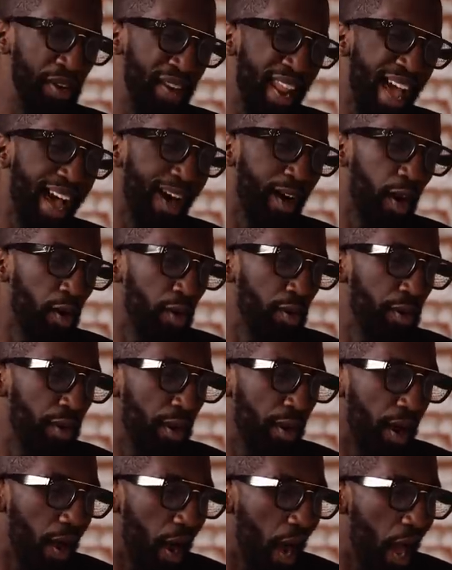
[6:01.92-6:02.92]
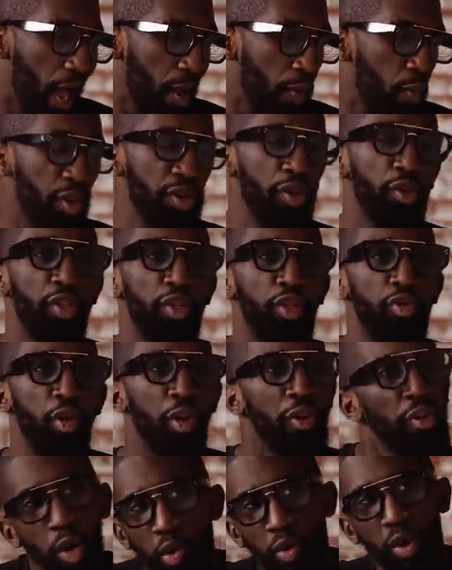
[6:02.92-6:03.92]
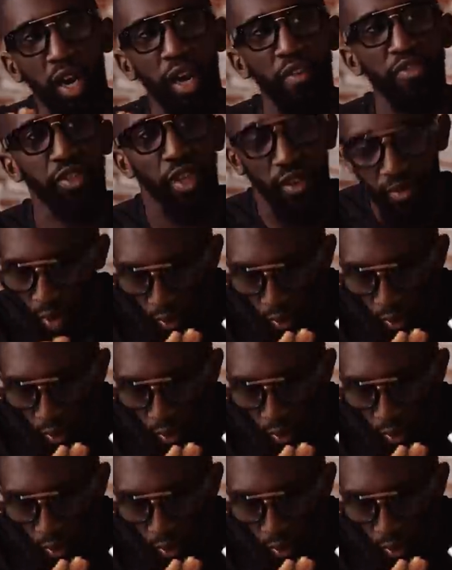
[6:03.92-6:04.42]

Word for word: Now, I want you to draw, no gloves,